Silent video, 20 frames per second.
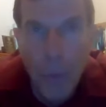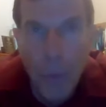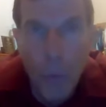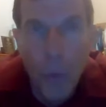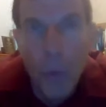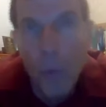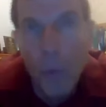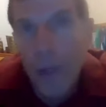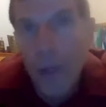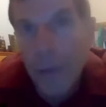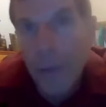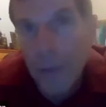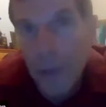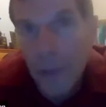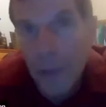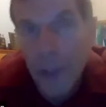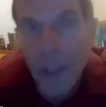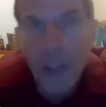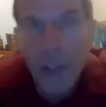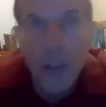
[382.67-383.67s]
or whatever
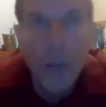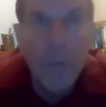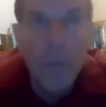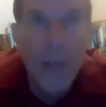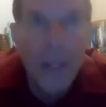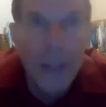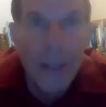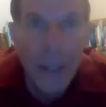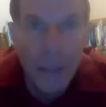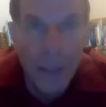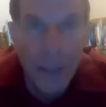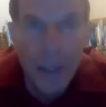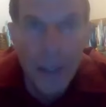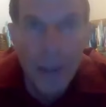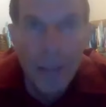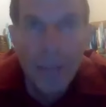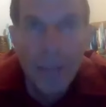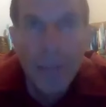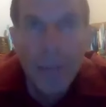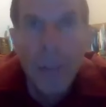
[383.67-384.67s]
state you may live in.